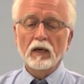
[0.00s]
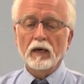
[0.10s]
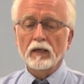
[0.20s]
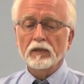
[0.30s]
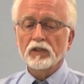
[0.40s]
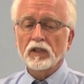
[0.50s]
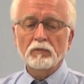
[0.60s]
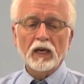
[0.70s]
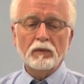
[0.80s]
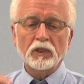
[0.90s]
Uh,
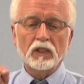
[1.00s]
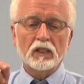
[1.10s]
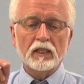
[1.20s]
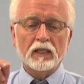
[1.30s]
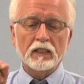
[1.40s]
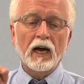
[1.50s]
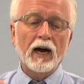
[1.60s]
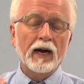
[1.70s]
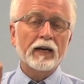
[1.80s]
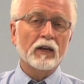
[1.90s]
sometimes it says
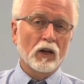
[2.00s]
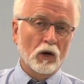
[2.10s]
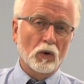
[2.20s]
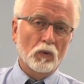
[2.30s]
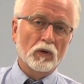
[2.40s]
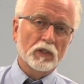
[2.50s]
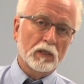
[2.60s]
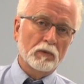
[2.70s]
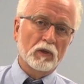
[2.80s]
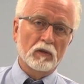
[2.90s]
high-low on
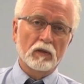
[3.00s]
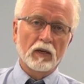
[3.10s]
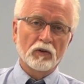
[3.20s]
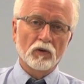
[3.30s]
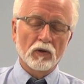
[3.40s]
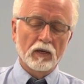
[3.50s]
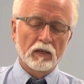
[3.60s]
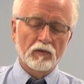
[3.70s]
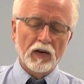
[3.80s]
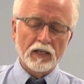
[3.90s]
some of the other
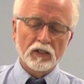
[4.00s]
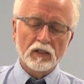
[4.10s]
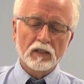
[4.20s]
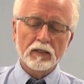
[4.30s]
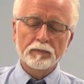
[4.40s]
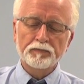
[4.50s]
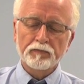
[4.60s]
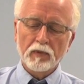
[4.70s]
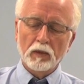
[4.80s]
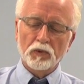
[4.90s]
uh, devices.
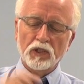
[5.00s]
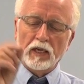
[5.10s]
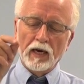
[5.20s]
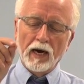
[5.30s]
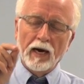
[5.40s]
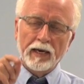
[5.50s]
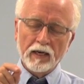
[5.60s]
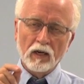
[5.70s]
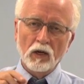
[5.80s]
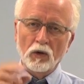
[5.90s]
It will say high
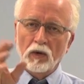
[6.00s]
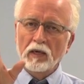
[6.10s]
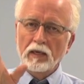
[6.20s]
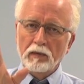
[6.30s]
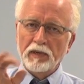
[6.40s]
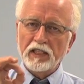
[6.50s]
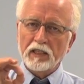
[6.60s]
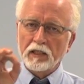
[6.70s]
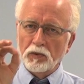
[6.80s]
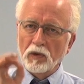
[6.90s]
and low, and
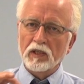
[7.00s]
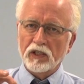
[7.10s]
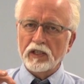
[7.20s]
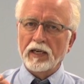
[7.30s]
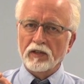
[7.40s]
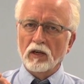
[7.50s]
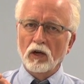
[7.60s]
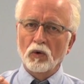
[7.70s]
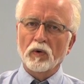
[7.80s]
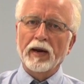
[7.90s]
basically you want to stay in the
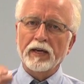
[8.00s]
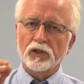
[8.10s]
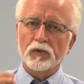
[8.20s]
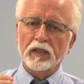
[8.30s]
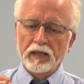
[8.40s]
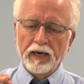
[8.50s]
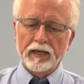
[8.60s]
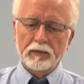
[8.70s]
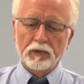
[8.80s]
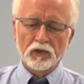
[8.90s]
low range or in the
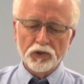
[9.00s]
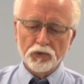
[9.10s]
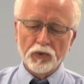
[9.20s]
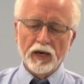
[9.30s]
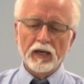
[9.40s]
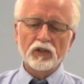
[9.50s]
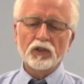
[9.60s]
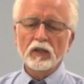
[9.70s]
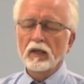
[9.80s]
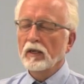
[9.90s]
acupuncture
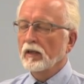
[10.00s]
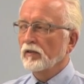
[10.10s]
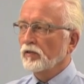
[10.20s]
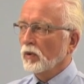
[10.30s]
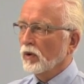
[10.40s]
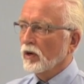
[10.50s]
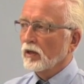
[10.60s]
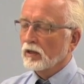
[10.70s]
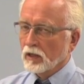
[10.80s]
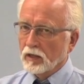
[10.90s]
range
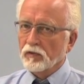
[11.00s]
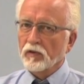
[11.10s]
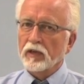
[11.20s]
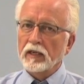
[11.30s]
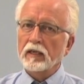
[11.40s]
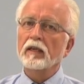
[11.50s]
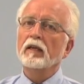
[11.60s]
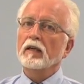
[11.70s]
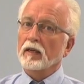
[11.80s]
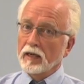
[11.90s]
for delivering
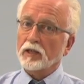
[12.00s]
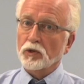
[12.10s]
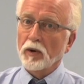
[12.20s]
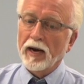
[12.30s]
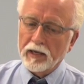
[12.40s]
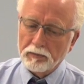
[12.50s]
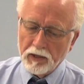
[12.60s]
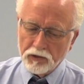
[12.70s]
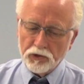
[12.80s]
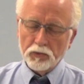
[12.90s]

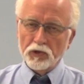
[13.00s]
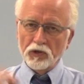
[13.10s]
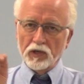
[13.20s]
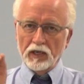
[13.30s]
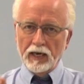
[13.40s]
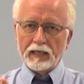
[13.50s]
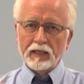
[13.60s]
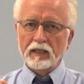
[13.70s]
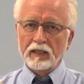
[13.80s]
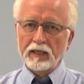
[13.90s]
electroacupuncture when you're
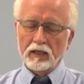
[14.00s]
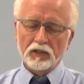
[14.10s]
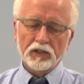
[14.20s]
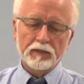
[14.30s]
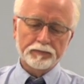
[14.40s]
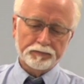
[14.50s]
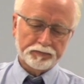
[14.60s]
connecting the needles.